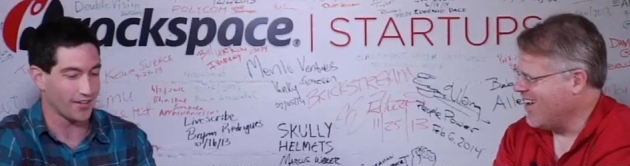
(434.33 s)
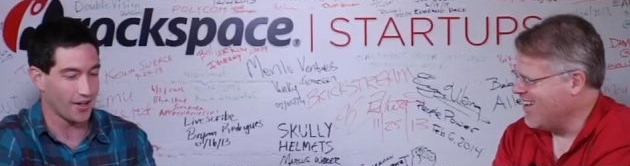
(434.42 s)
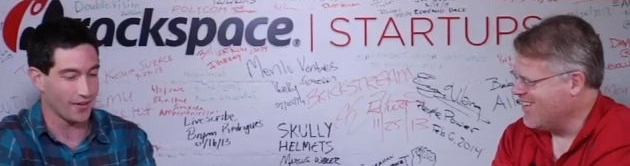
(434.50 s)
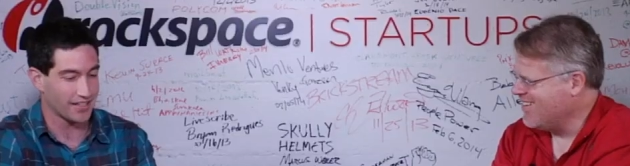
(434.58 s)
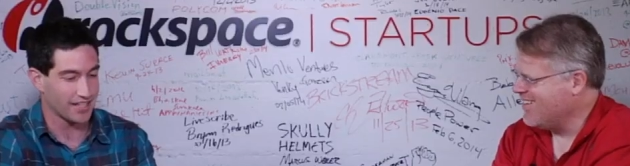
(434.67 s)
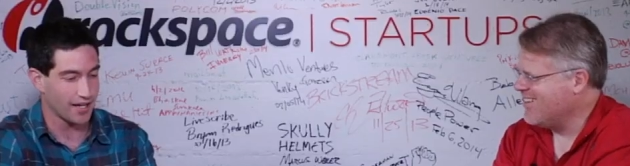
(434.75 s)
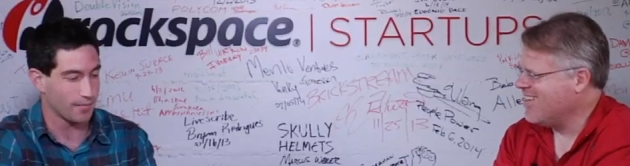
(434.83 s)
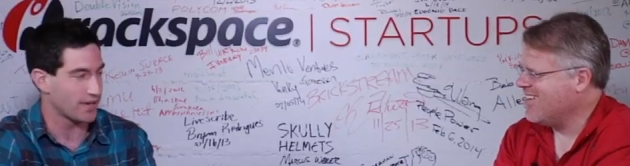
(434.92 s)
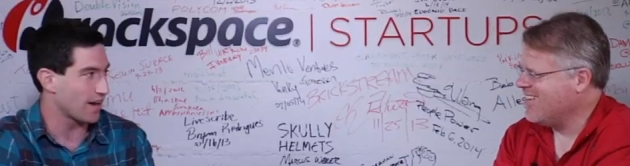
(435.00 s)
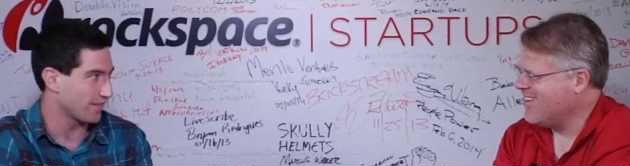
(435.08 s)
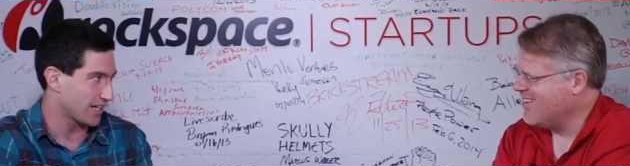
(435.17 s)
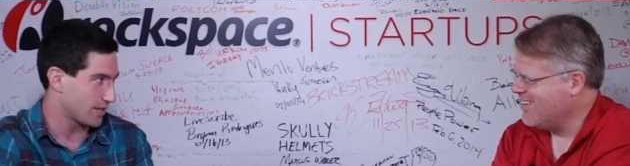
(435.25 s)
Speaker 1: know it. I'm um,
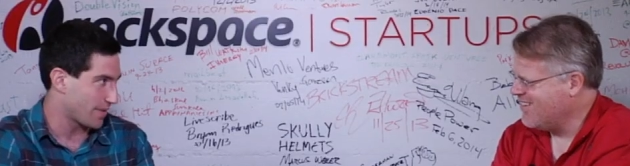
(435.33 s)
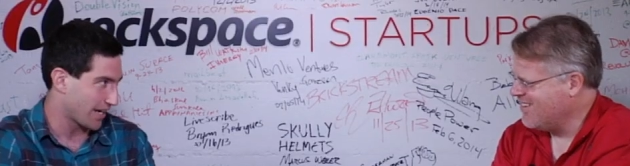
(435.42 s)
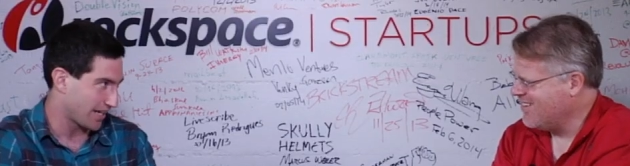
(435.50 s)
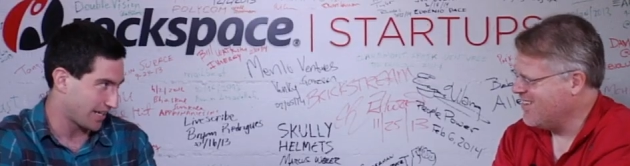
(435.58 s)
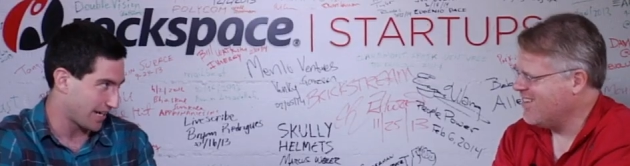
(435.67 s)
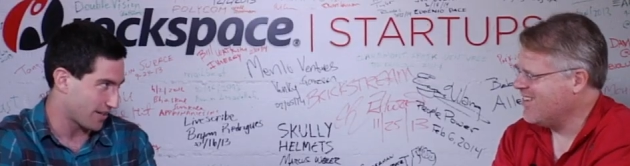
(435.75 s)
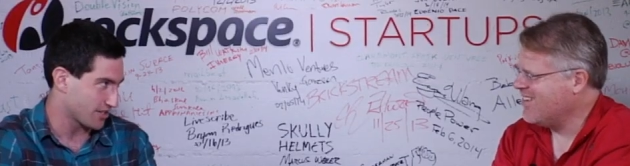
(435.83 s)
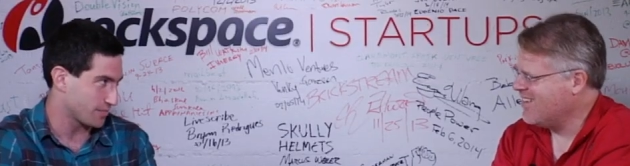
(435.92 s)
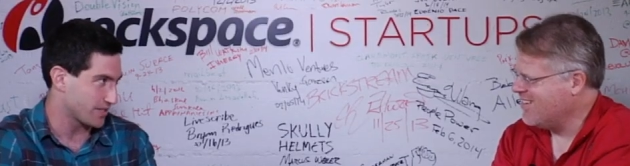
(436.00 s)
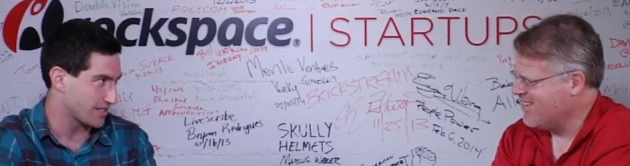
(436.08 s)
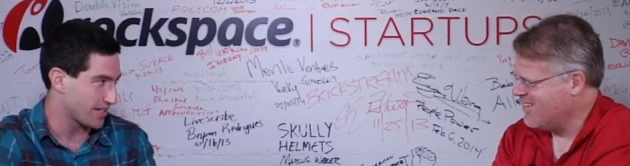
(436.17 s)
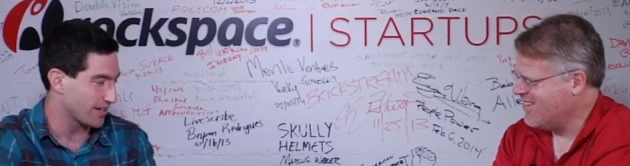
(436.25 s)
not ready to make any
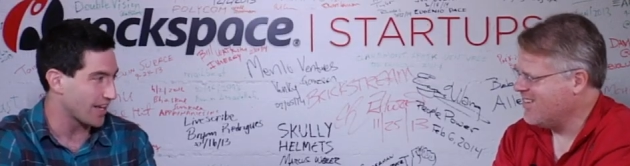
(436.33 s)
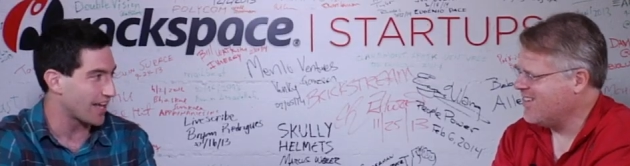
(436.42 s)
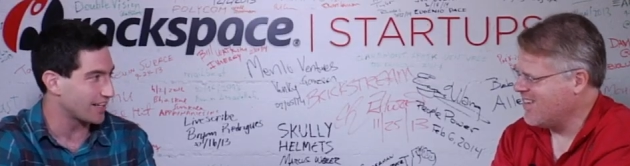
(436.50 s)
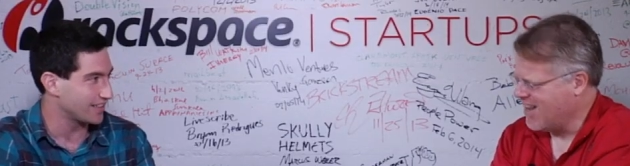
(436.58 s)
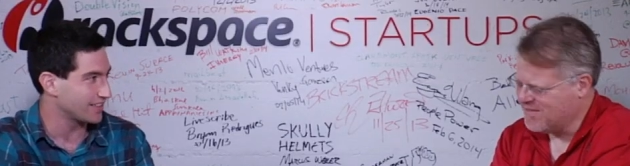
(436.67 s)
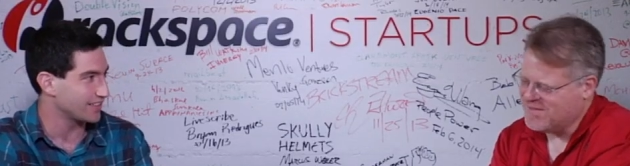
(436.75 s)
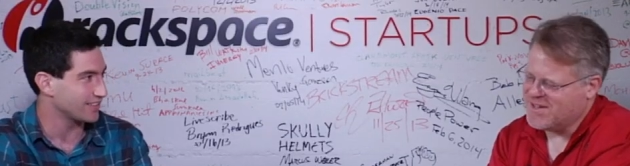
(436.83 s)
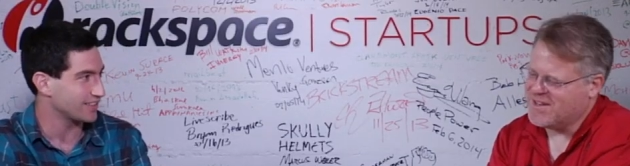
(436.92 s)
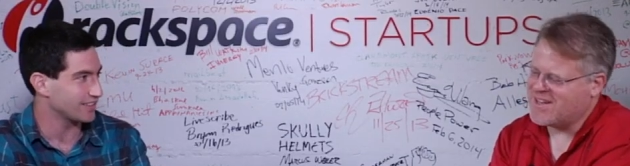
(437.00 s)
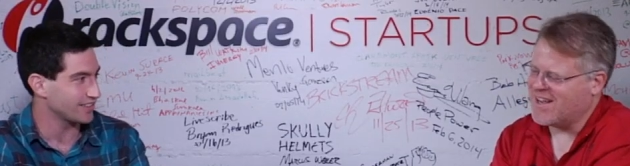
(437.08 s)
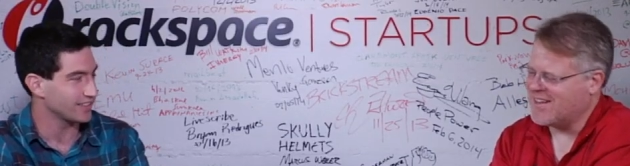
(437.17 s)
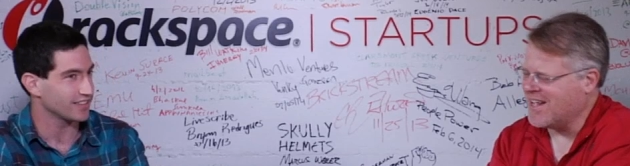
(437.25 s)
announcements there yet
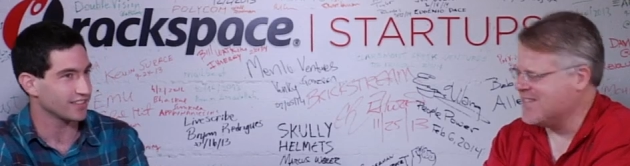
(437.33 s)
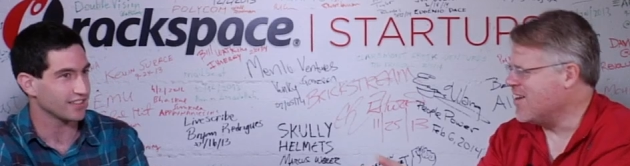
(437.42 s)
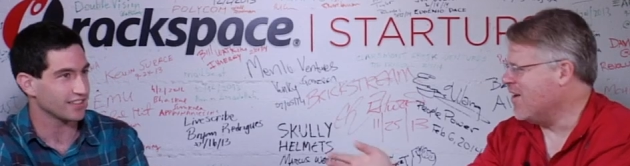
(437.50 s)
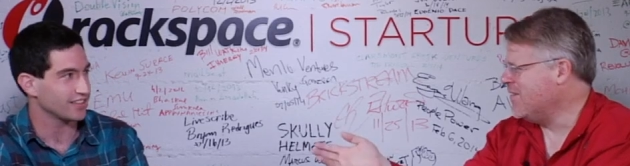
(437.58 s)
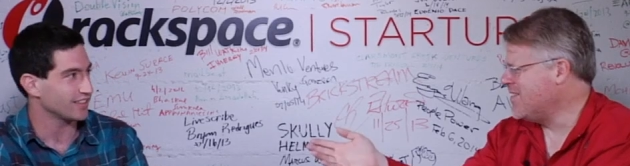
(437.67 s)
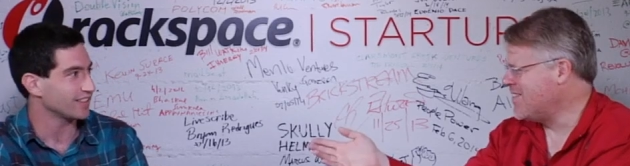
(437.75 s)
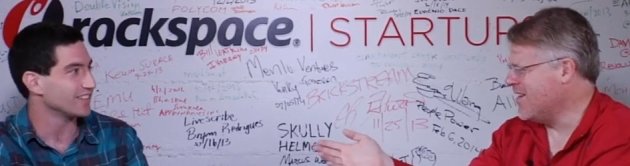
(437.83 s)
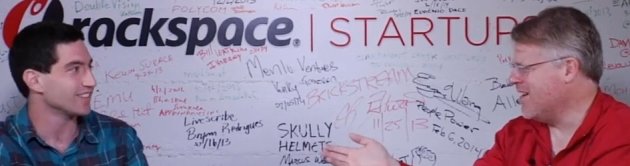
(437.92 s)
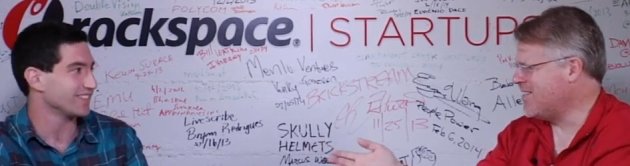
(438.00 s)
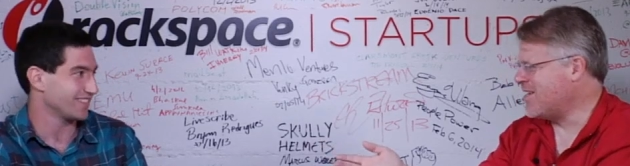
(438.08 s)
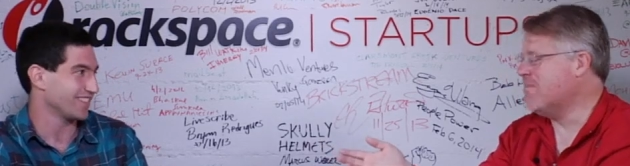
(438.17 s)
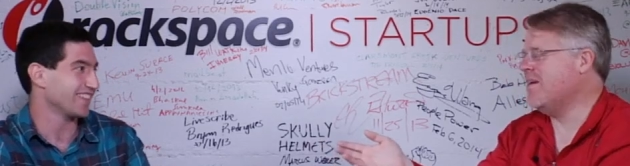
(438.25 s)
Speaker 2: okay. That's always
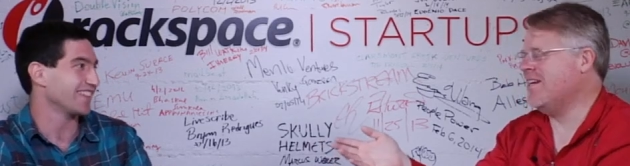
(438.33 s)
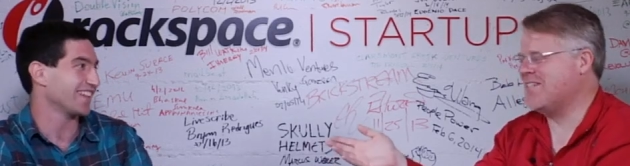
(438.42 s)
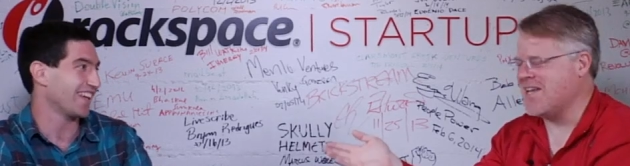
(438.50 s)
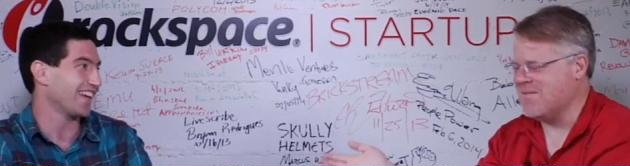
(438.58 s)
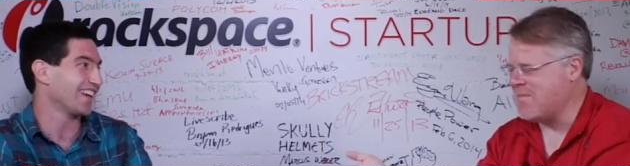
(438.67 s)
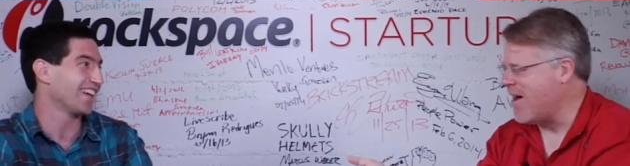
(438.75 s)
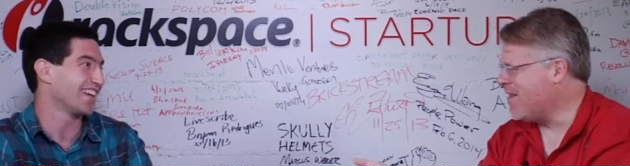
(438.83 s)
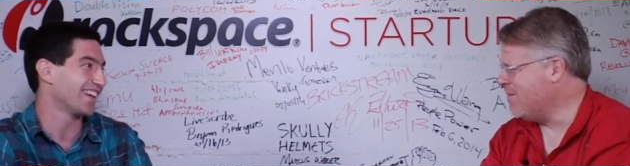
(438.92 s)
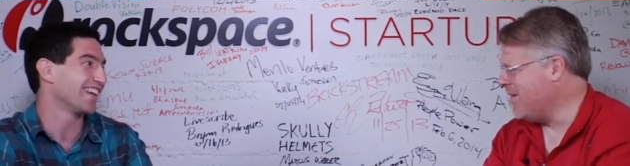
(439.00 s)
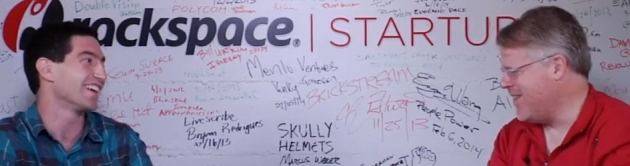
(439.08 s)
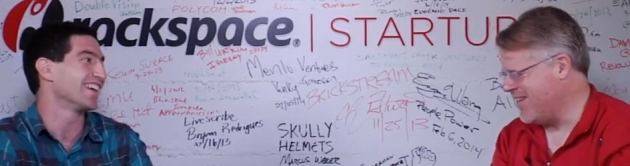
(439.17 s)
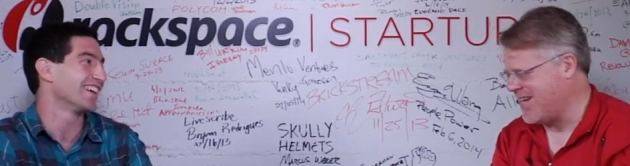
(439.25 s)
uh, somebody's going to bother
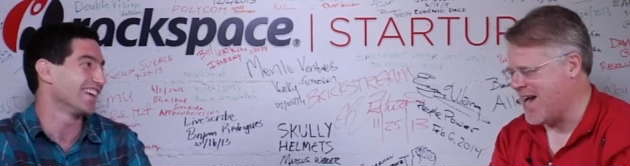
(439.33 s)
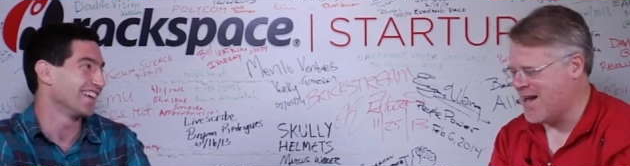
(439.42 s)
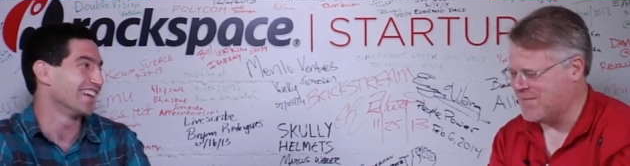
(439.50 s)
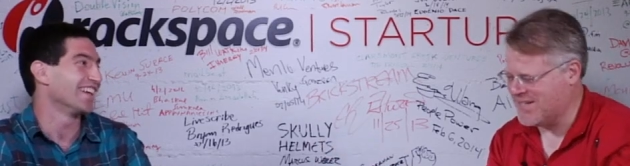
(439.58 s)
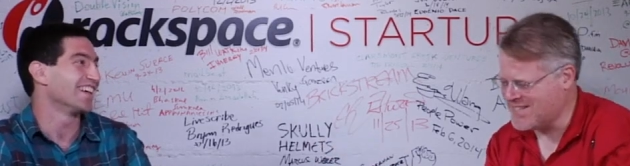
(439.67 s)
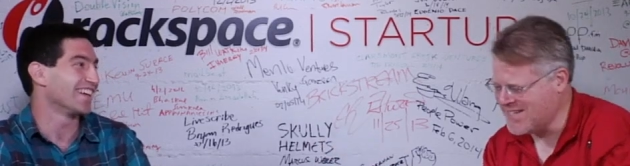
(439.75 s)
me in the comments.